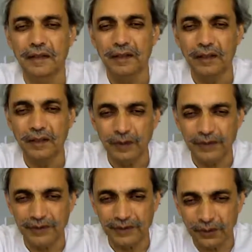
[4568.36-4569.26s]

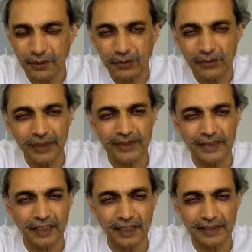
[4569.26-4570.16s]
Okay, so Uber
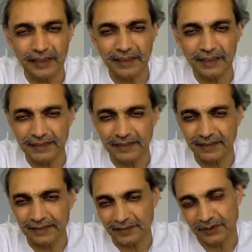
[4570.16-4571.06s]
Dada
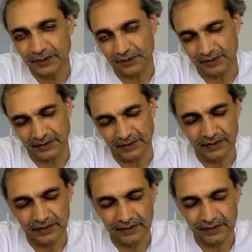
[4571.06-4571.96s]
says good.
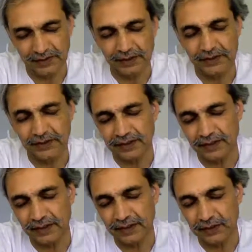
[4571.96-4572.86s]
Jai
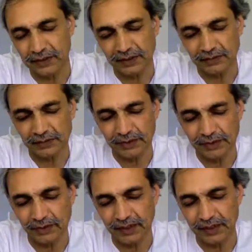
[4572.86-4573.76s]
Sachidanand Shuddhatma
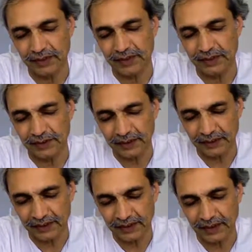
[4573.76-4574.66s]
Bhagwan and Jai
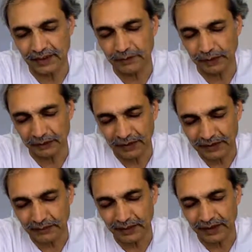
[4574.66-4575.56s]
Sachidanand
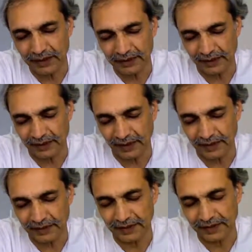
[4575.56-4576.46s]
Paramatma. The
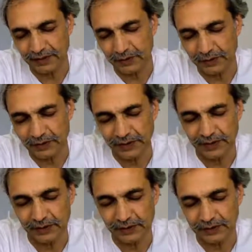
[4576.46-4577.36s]
Dada in Uber
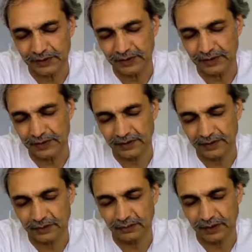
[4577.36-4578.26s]
is
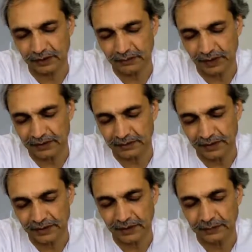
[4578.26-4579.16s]

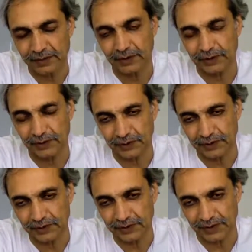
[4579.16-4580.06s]
Paramatma, the Absolute Soul.
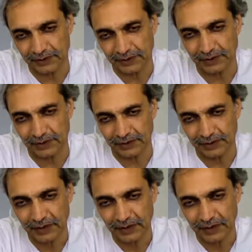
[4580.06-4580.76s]
Yes, good.